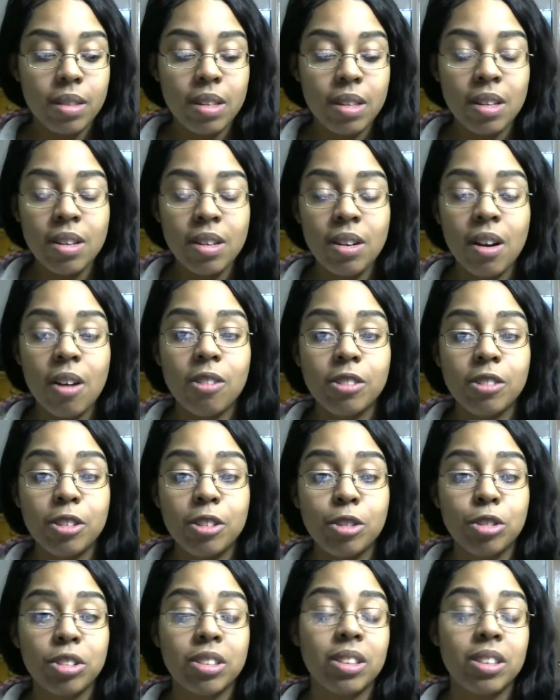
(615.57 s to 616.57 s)
You know,
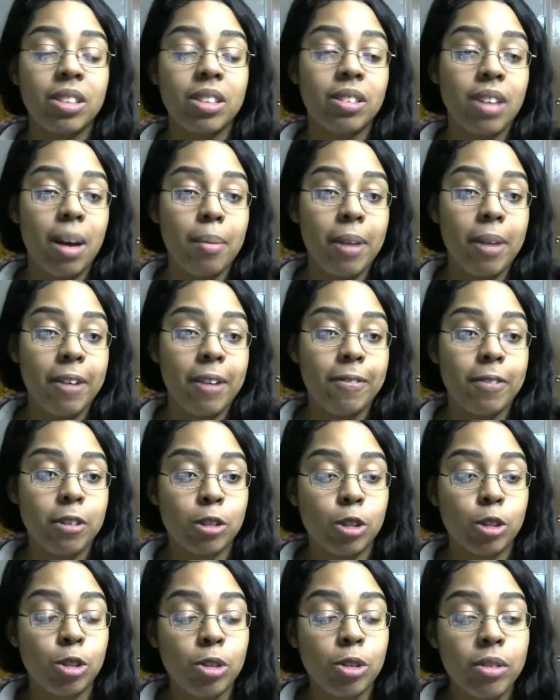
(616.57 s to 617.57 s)
usually they're not my
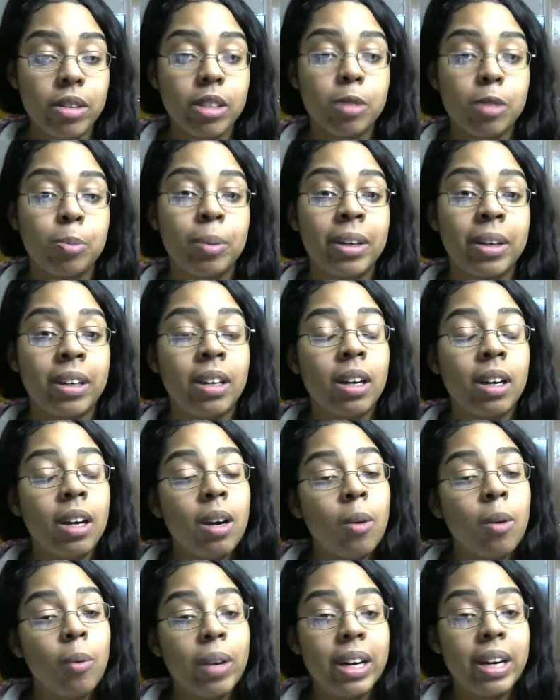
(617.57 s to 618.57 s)
first choice, but
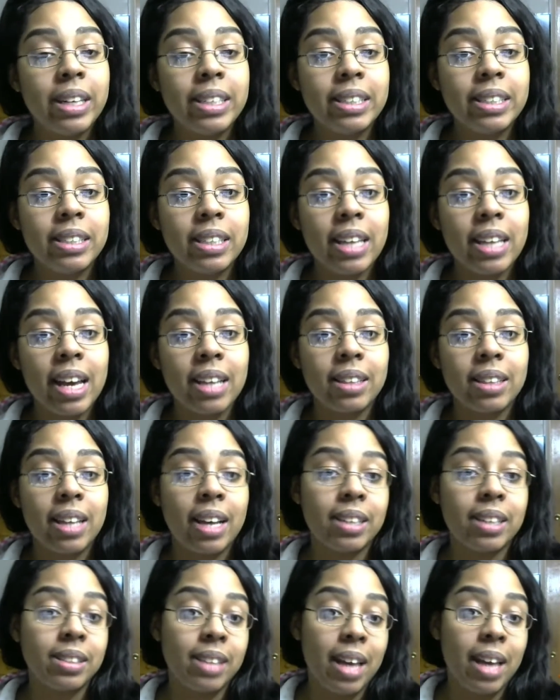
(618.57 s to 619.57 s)
when I need to get,
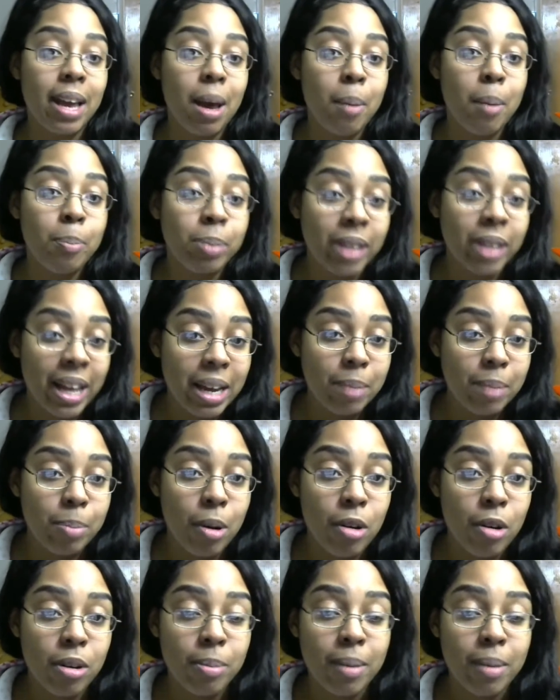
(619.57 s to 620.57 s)
like, say, a plant
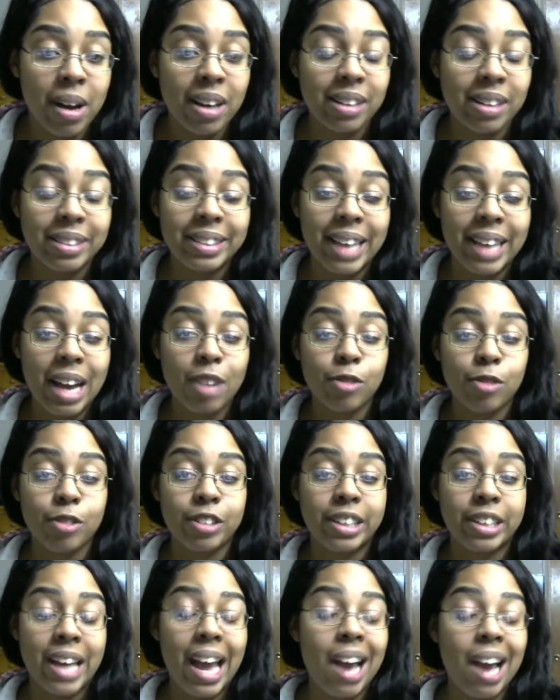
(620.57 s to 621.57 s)
Pokemon down for
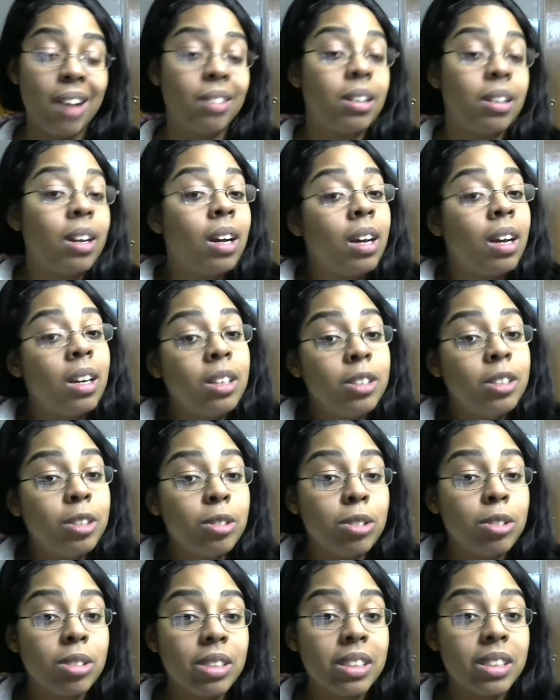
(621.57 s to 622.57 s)
the count,
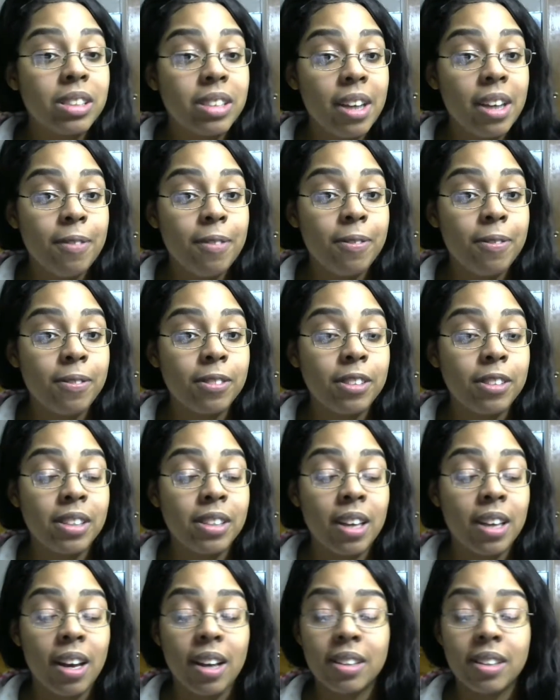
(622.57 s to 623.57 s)
usually
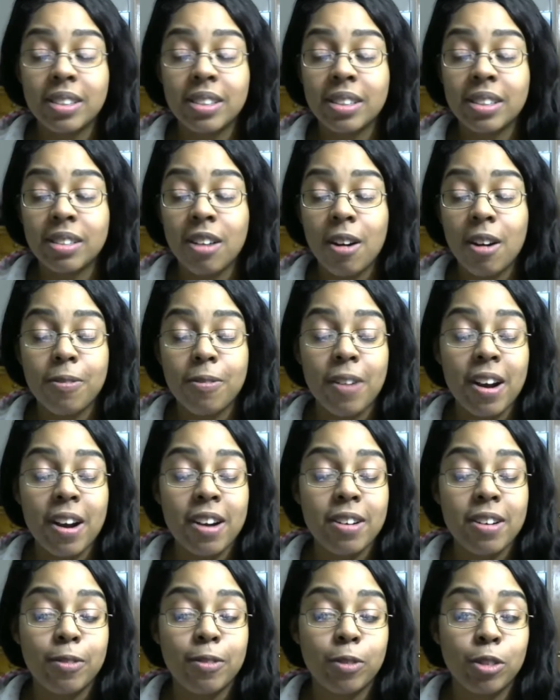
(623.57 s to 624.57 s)

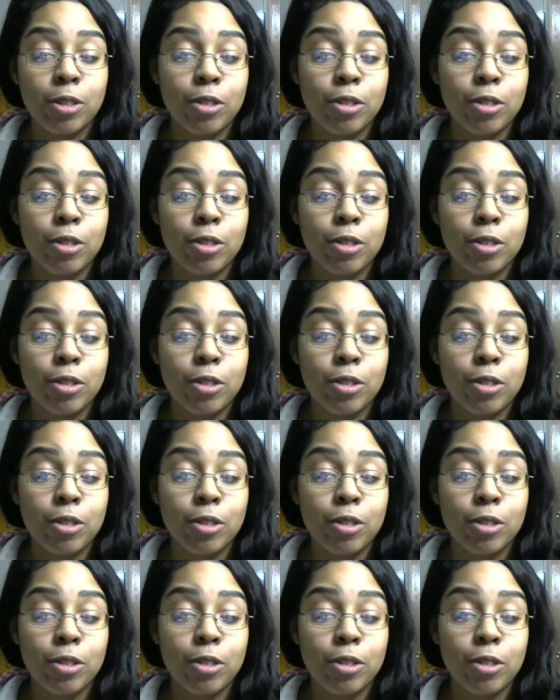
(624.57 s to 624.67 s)
Starfire and